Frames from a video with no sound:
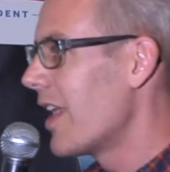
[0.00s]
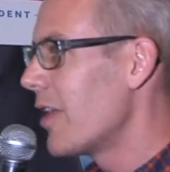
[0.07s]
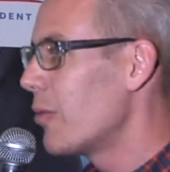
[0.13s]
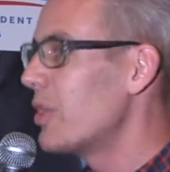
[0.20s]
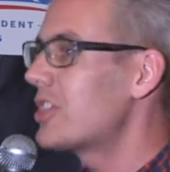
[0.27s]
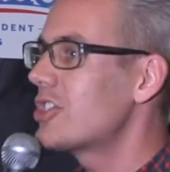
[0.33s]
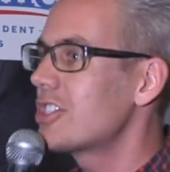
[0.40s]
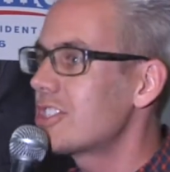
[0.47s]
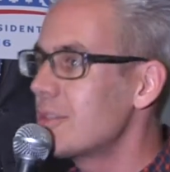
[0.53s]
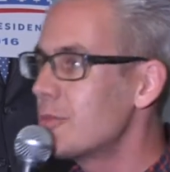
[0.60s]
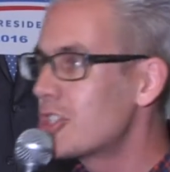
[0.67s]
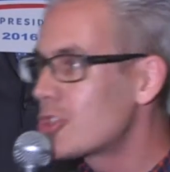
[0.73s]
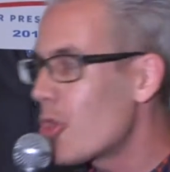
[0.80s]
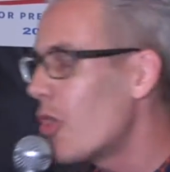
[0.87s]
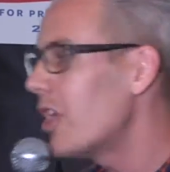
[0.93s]
which is the
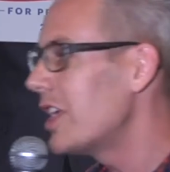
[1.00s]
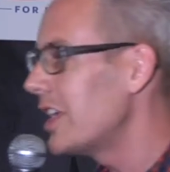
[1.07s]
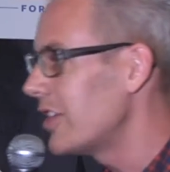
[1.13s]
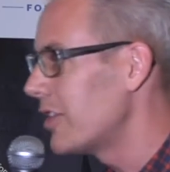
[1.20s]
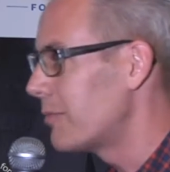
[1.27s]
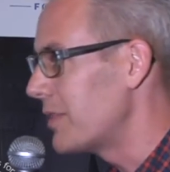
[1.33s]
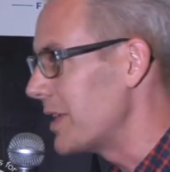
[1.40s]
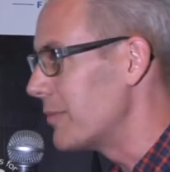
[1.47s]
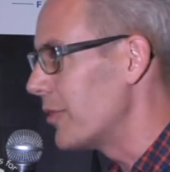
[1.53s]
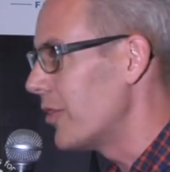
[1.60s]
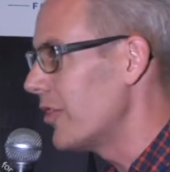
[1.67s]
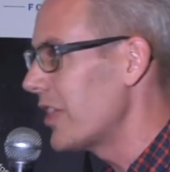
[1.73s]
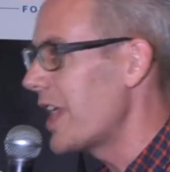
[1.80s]
majority of the people,